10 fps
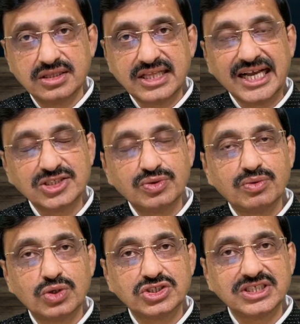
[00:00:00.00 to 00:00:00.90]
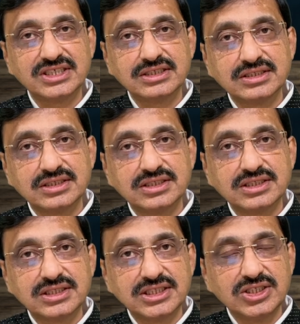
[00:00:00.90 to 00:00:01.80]
Thanks for watching.
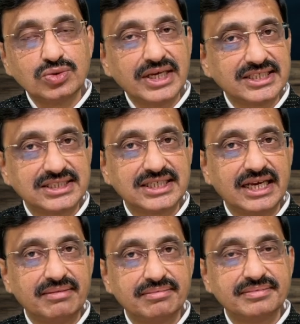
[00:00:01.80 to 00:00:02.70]
See you next time.